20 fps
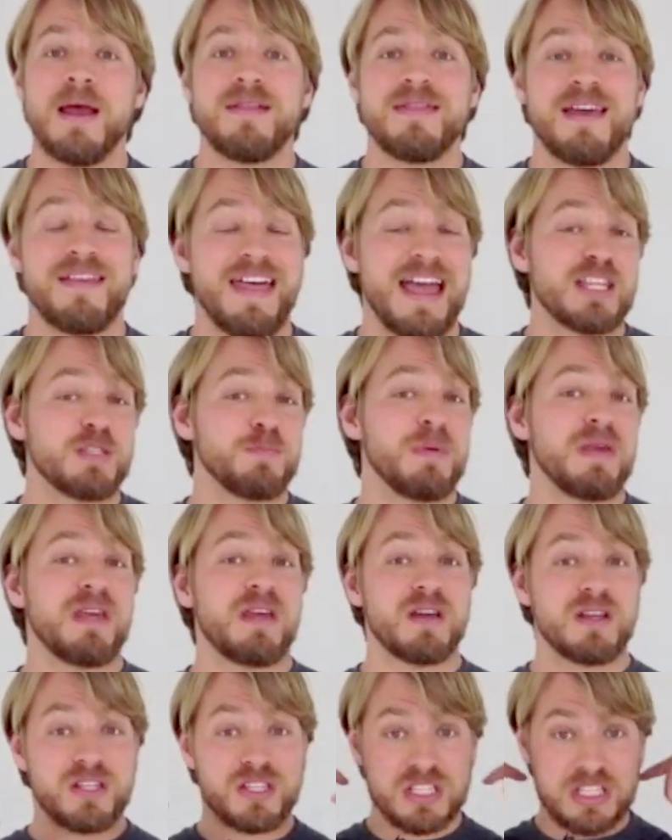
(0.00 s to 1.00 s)
Now that's
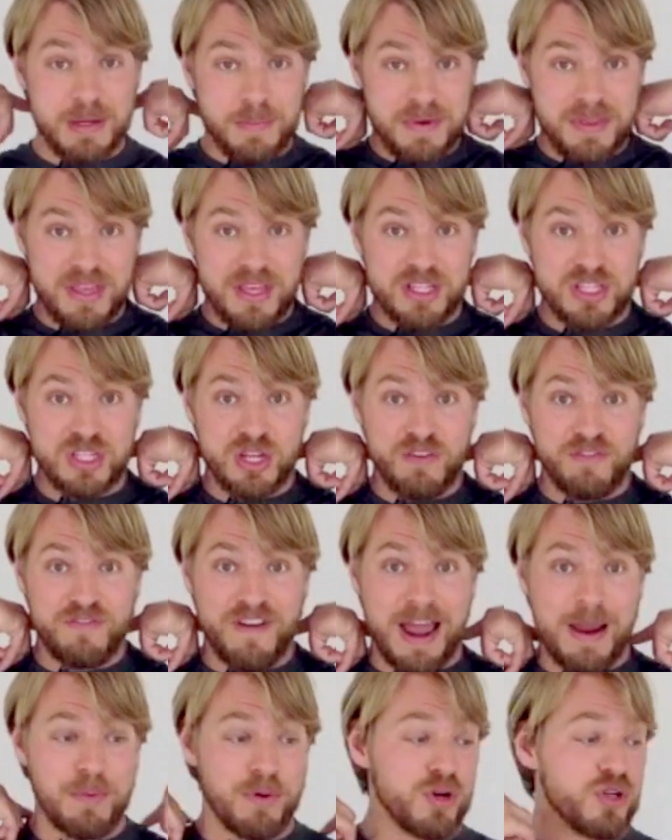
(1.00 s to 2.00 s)
because some of these
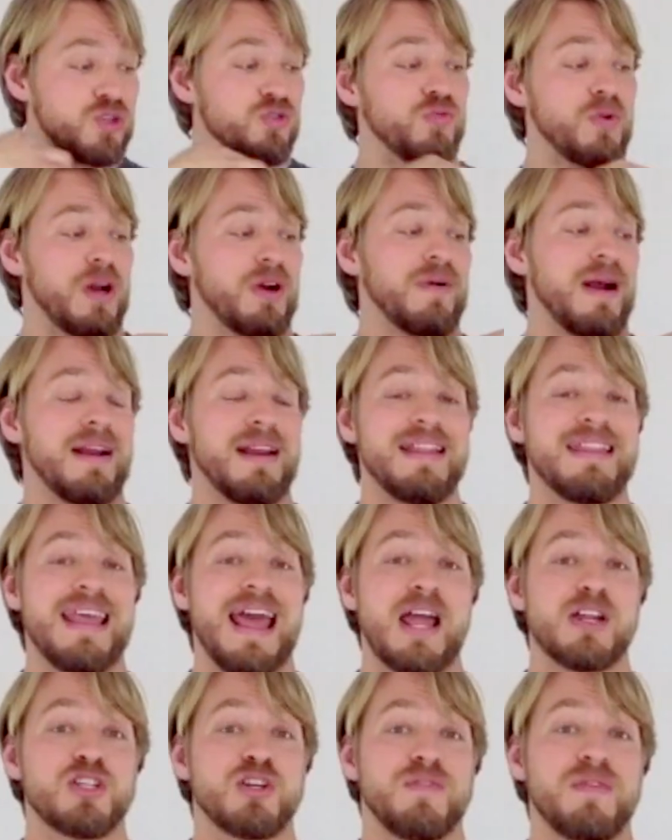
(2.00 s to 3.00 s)
fibers run around and
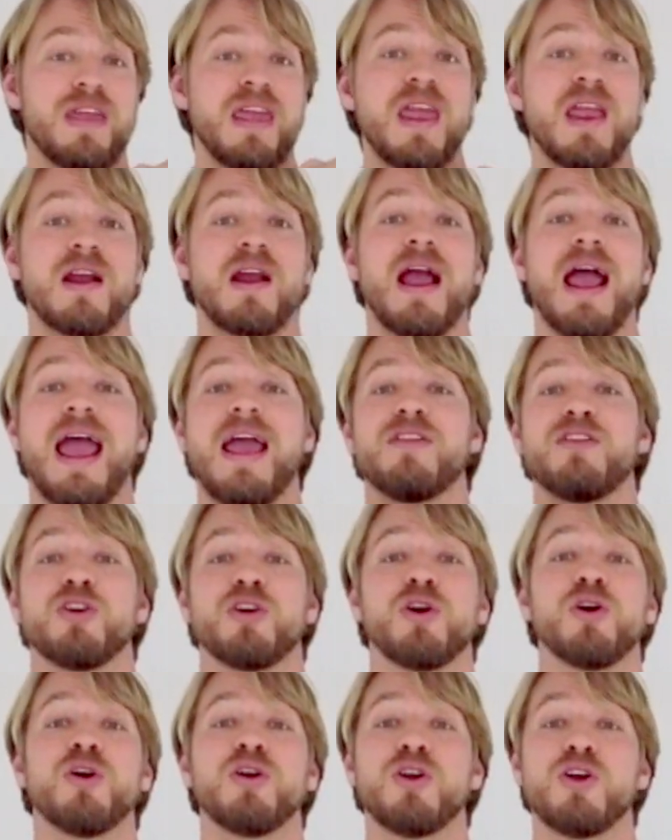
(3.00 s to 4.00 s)
attach over here, and
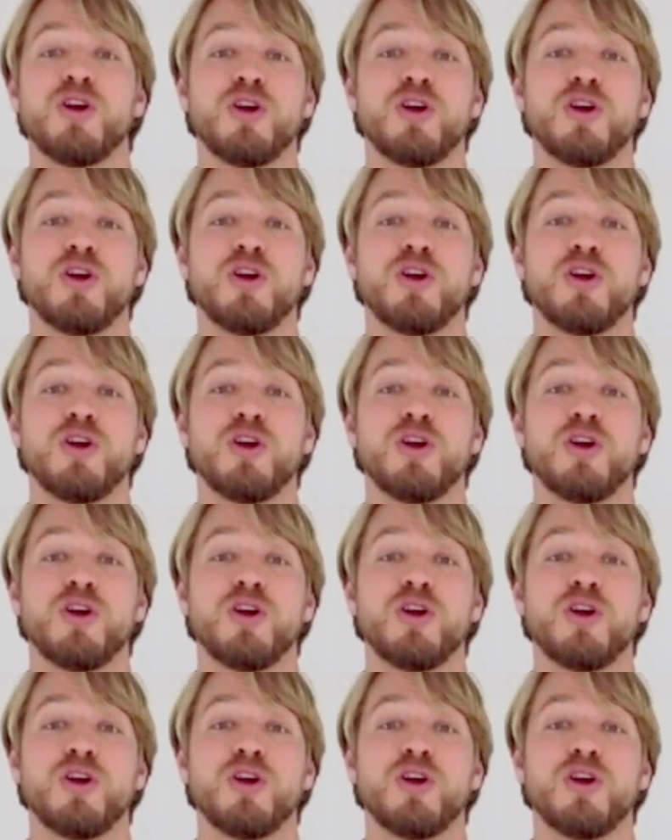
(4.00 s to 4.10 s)
your